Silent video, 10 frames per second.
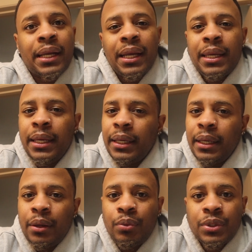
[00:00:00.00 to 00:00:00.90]

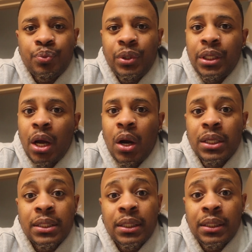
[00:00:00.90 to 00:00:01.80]
it was really
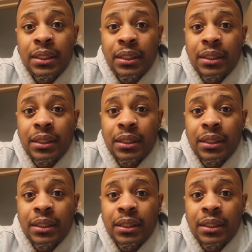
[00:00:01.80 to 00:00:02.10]
hard to,